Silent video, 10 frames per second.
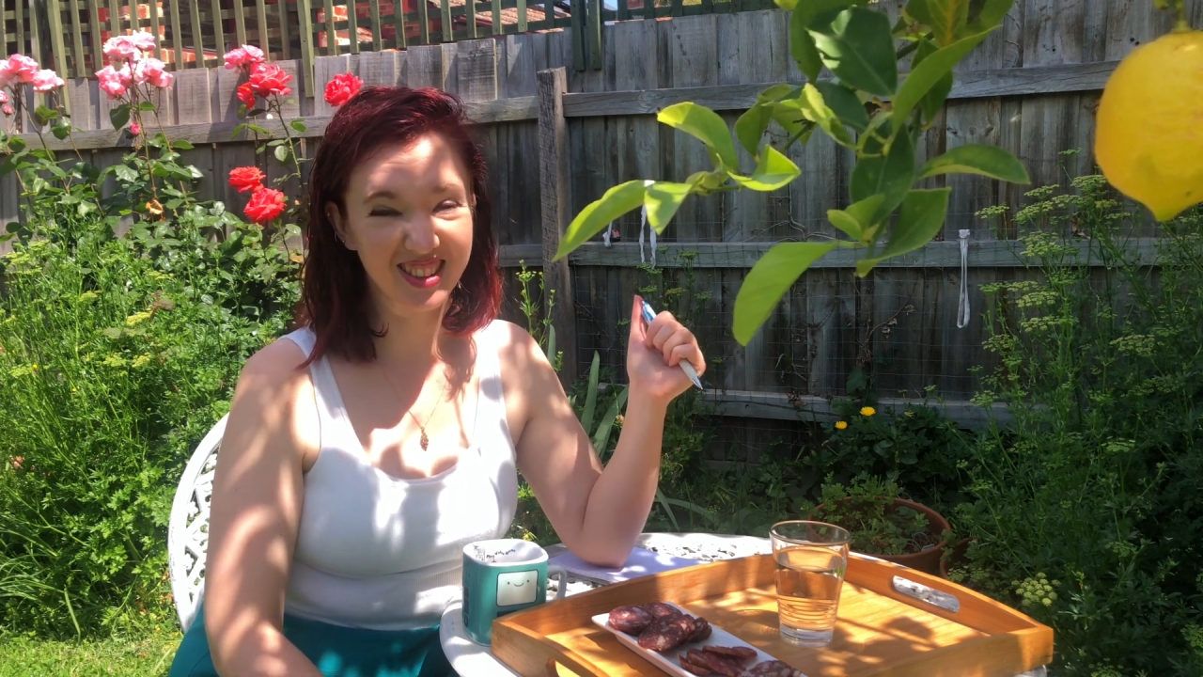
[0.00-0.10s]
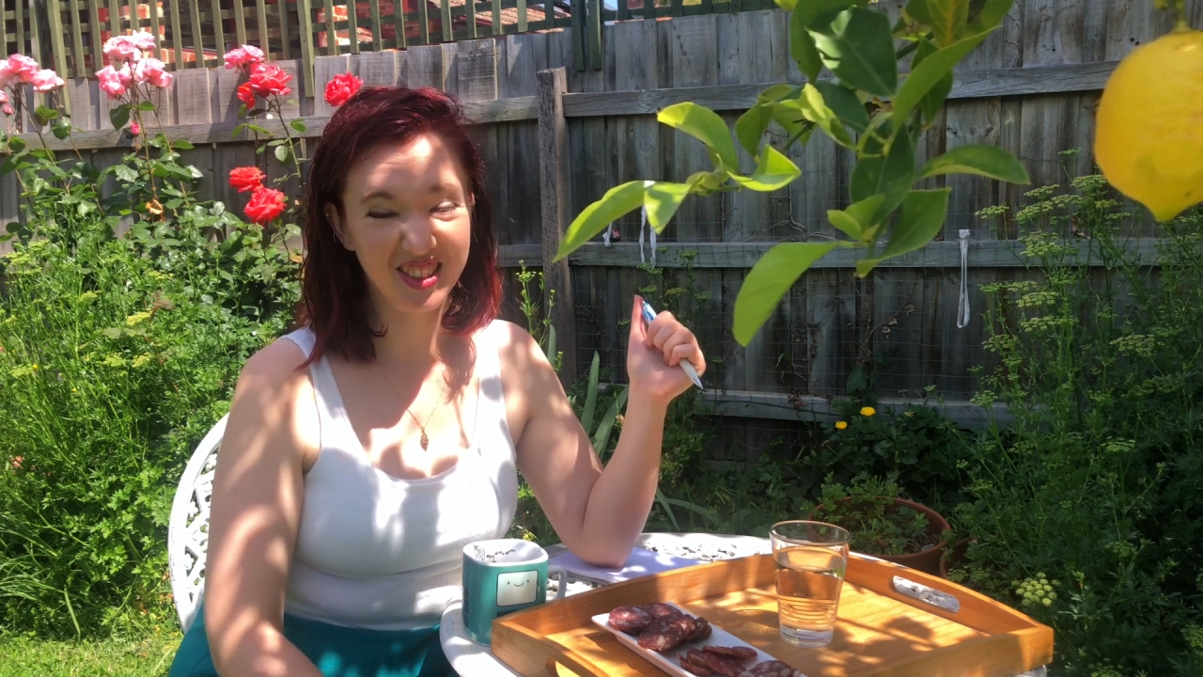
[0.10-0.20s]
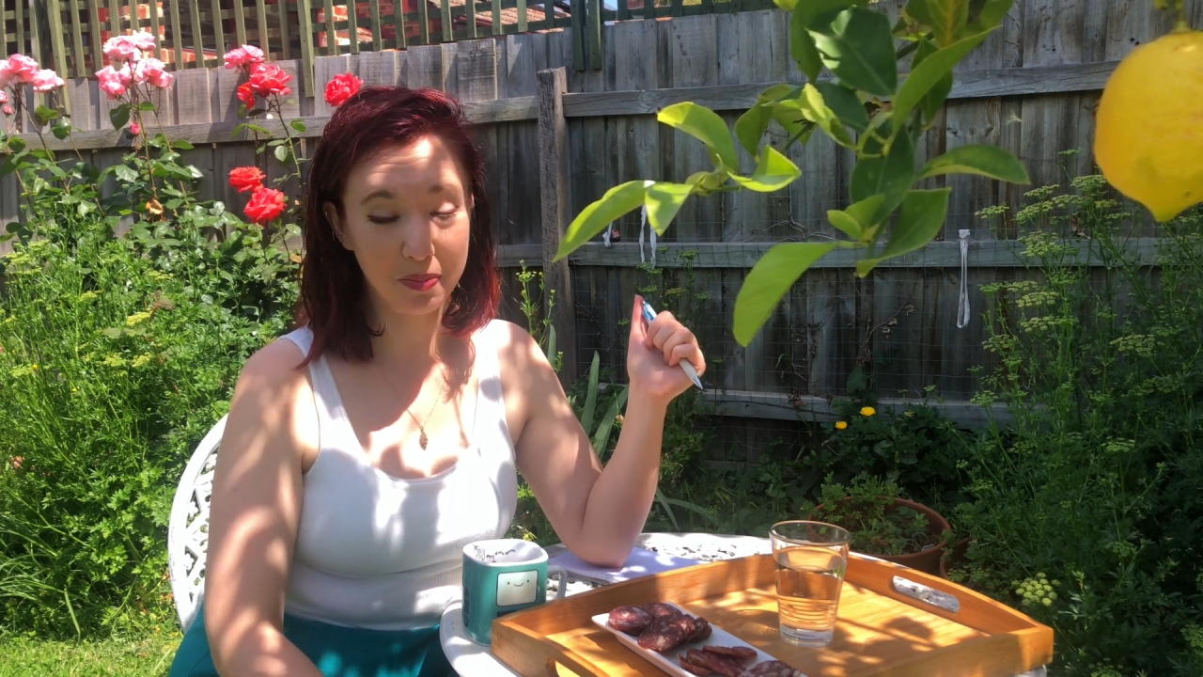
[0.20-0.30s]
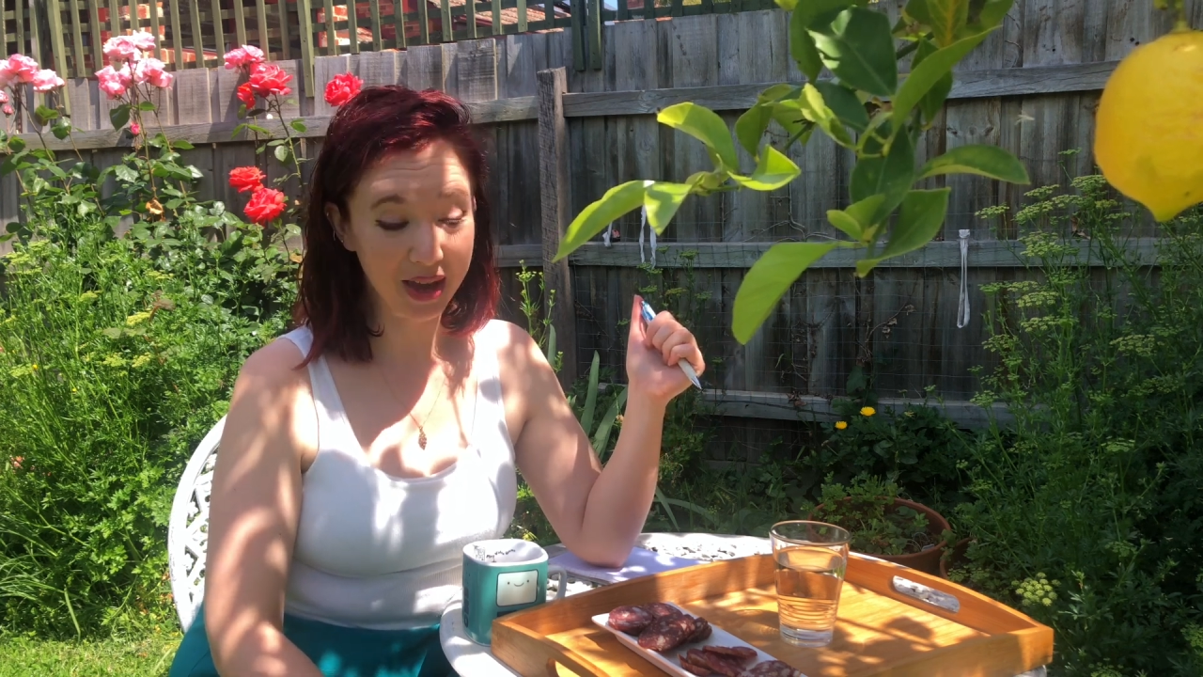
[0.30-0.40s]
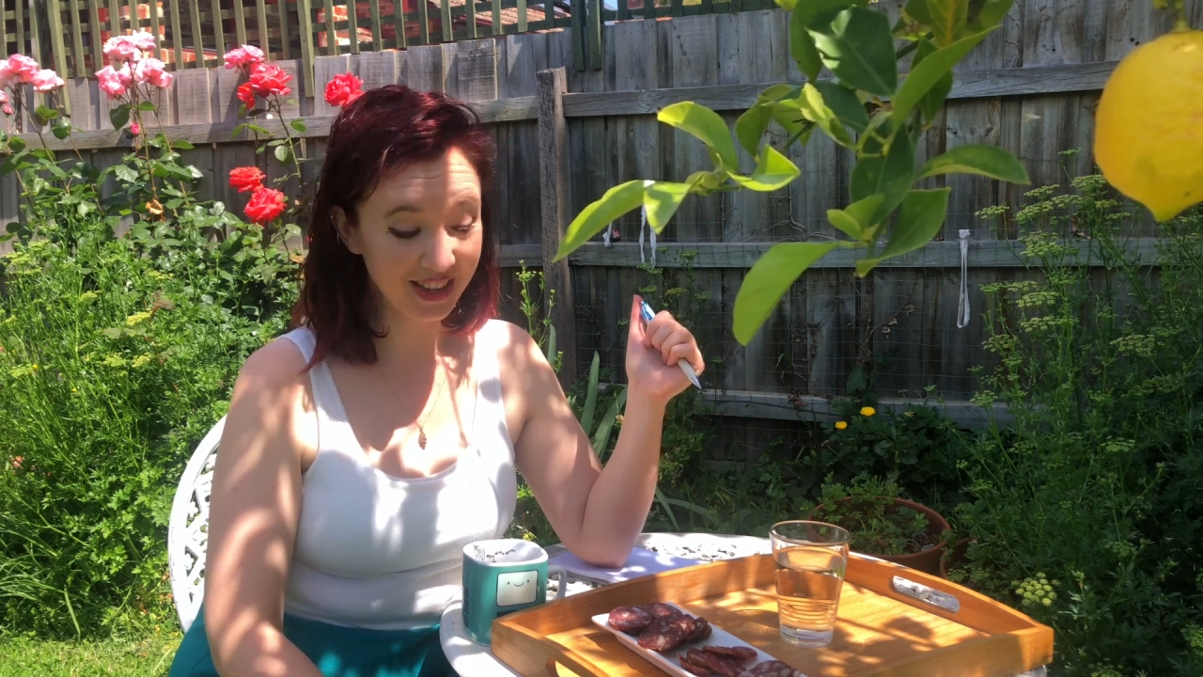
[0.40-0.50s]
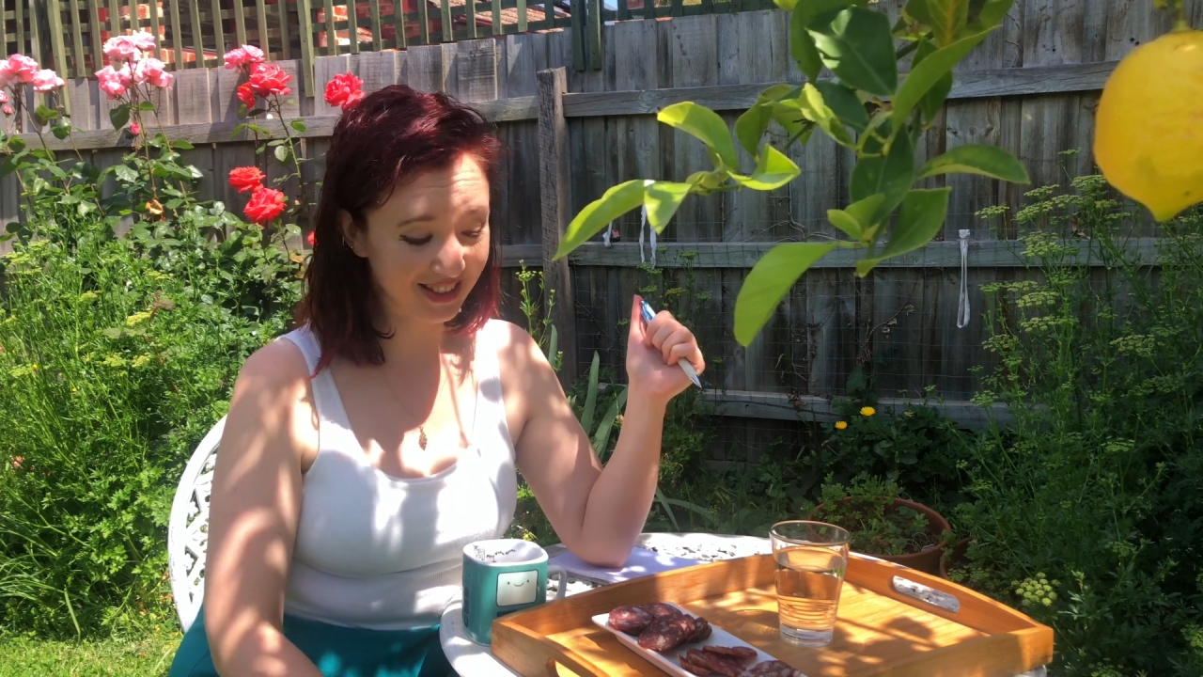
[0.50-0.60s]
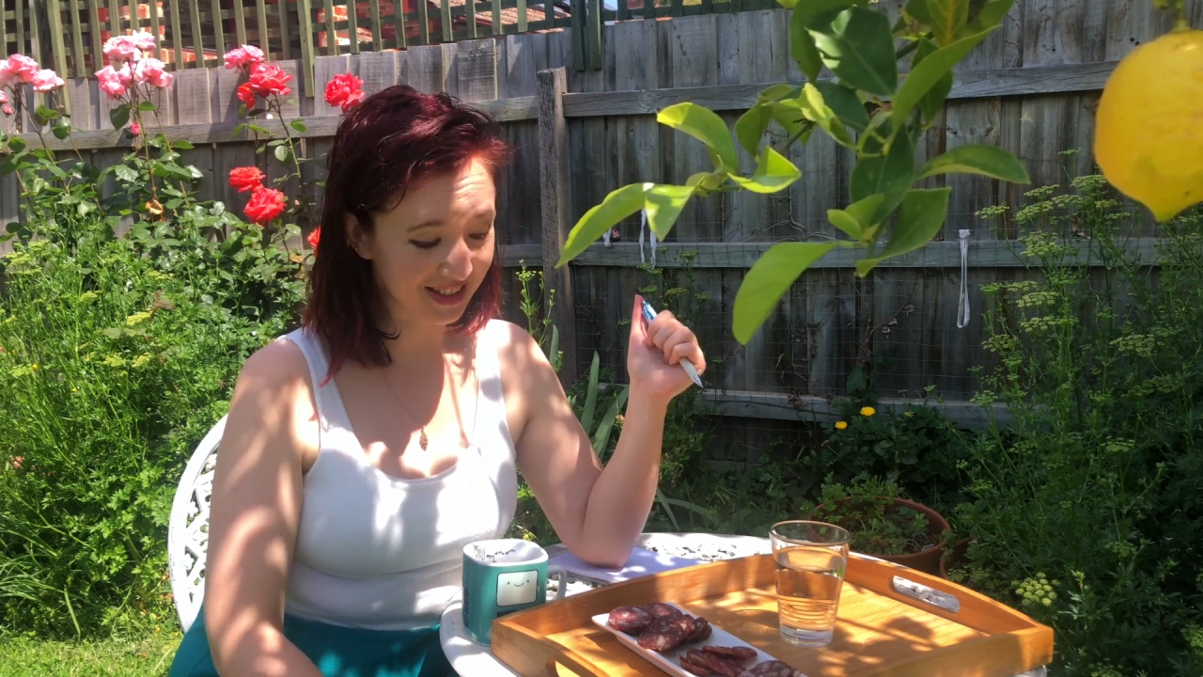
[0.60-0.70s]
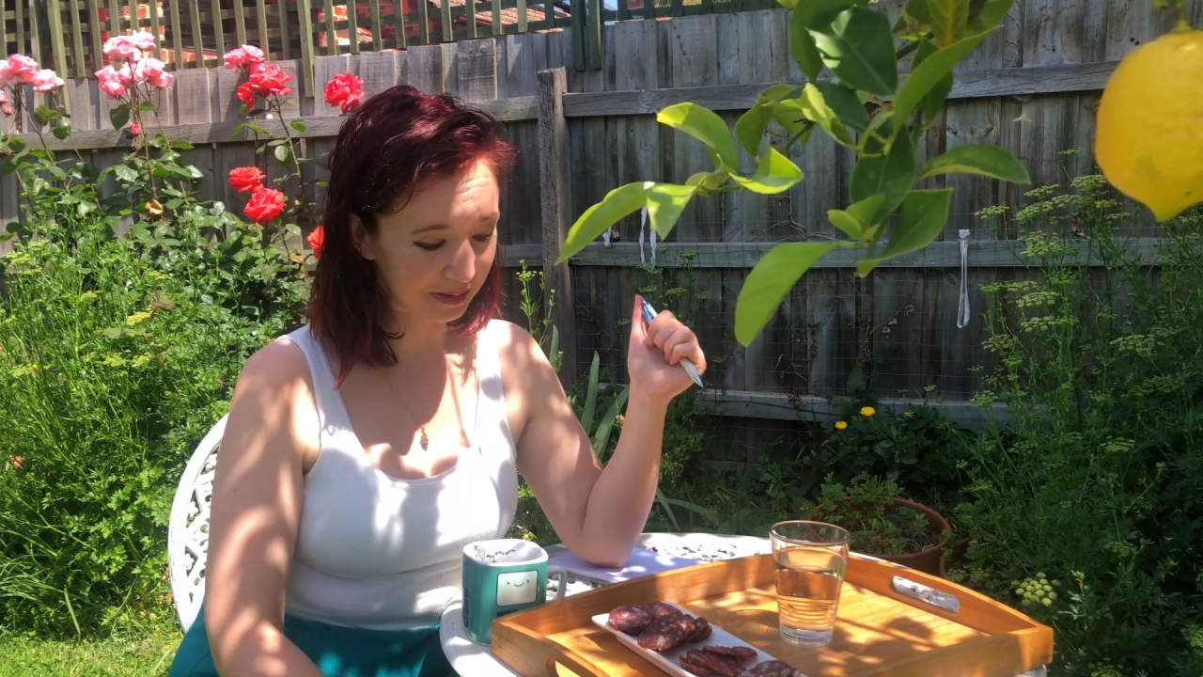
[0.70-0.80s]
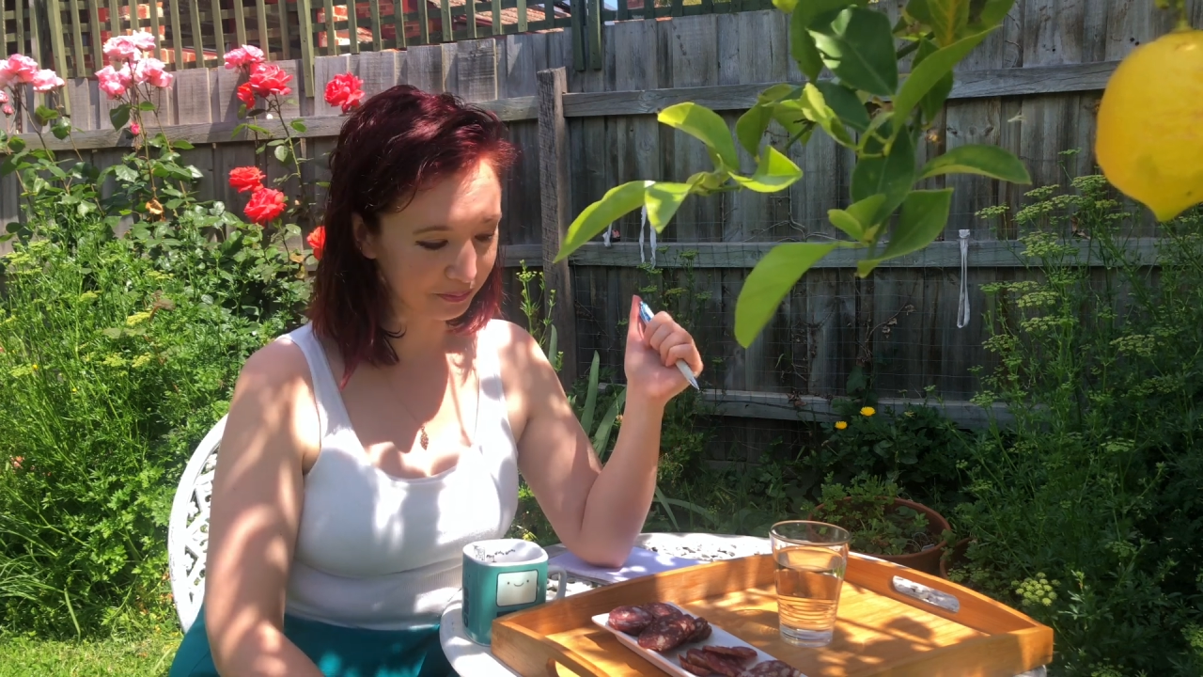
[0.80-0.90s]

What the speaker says: the best.